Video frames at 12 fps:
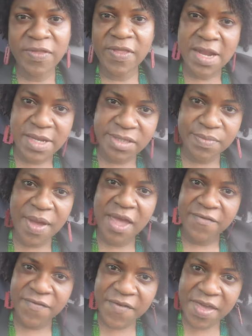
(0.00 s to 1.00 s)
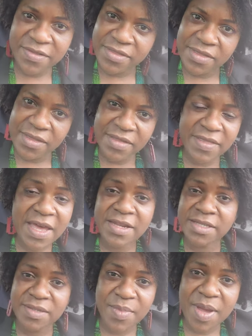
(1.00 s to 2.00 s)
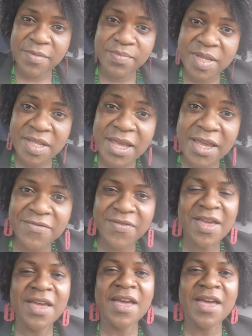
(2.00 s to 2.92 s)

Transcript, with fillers: That is my faith, that is my belief,